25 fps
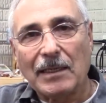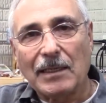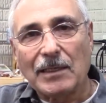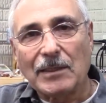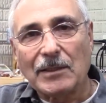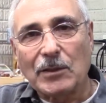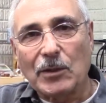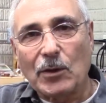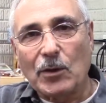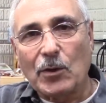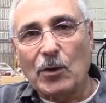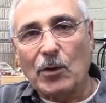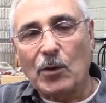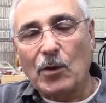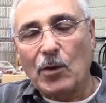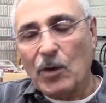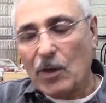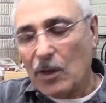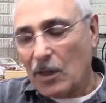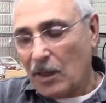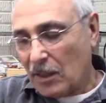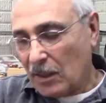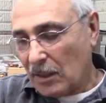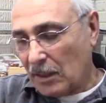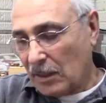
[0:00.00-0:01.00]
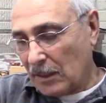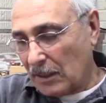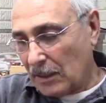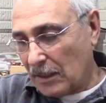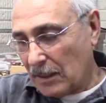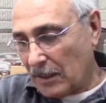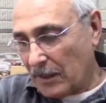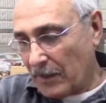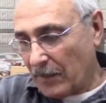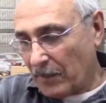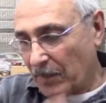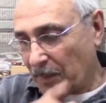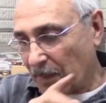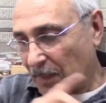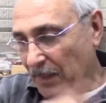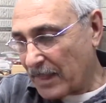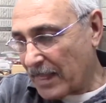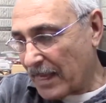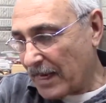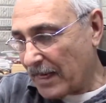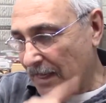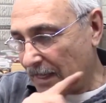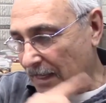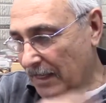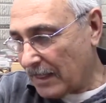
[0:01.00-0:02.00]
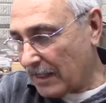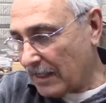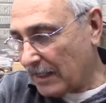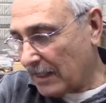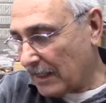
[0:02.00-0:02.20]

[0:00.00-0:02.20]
So then,